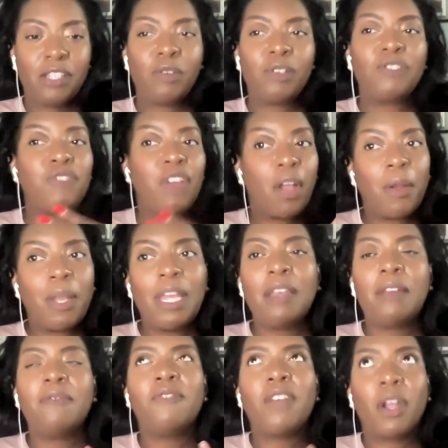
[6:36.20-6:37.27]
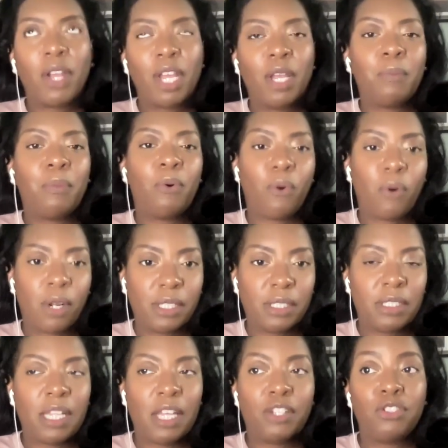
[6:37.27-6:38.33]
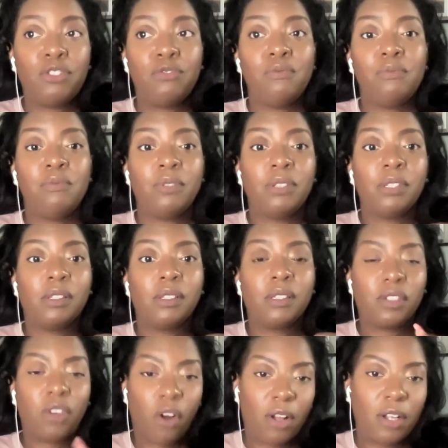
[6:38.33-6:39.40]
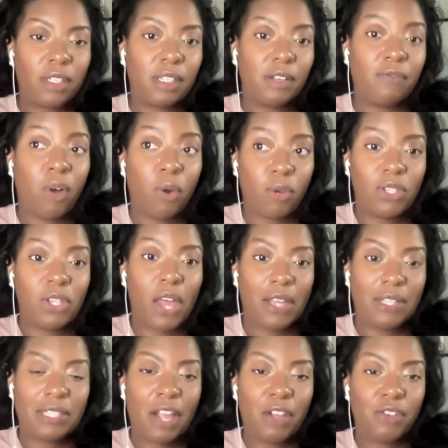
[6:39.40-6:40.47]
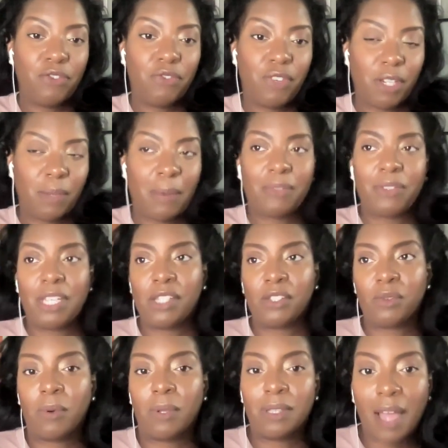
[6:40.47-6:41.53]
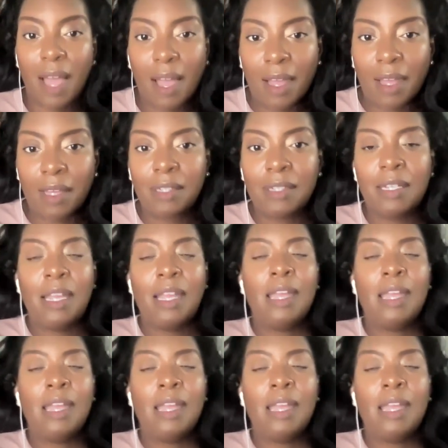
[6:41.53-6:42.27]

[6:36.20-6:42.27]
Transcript: So it's very, very important that you start to vocalize how you feel about things online,